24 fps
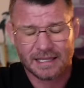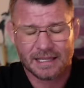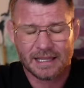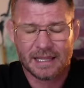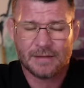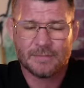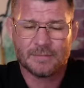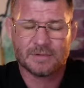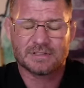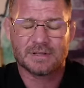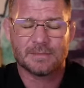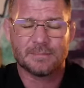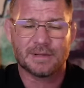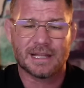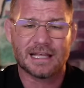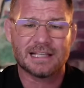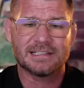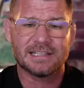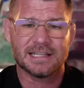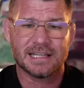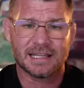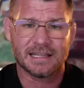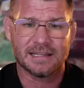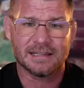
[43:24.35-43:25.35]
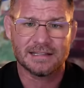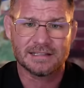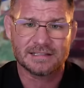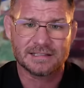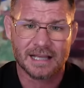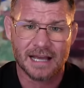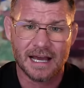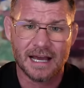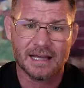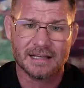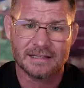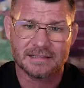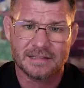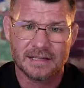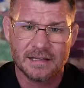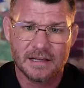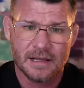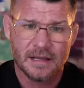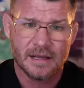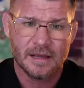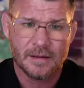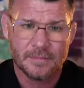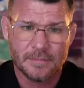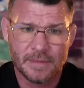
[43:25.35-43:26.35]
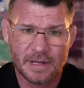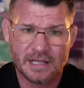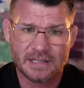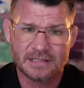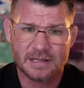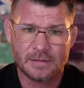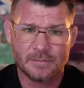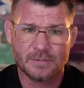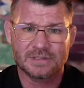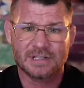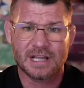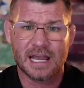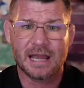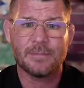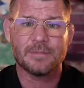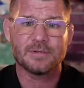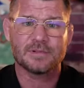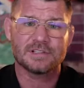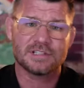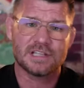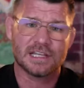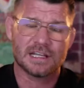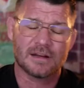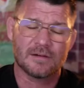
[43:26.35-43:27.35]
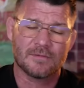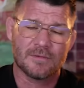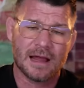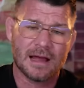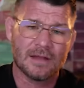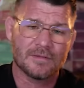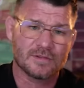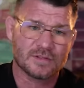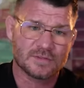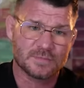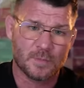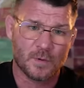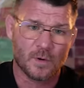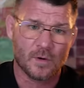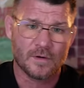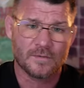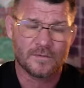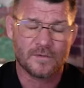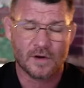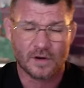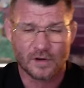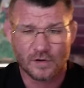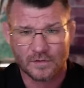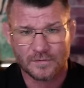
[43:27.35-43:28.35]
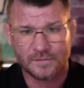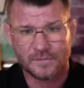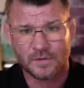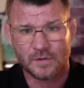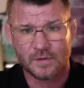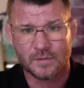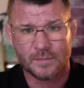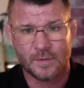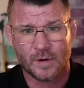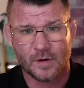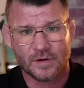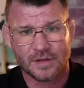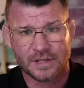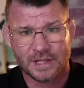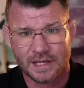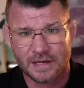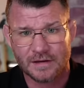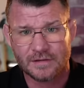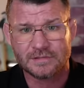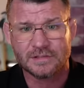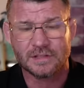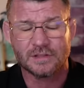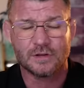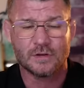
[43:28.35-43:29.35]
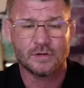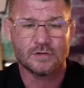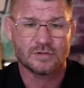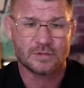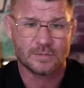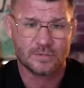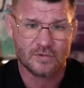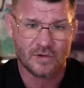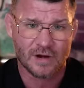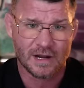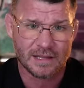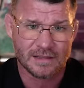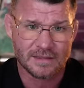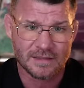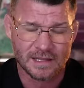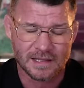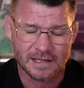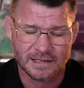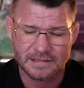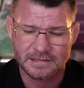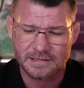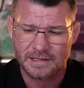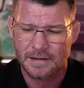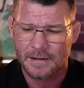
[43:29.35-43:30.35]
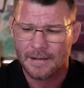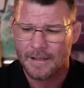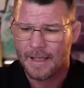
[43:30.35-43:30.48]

it was a blessing in disguise, because I was able to stick around the sport for a good few more years and do some great things.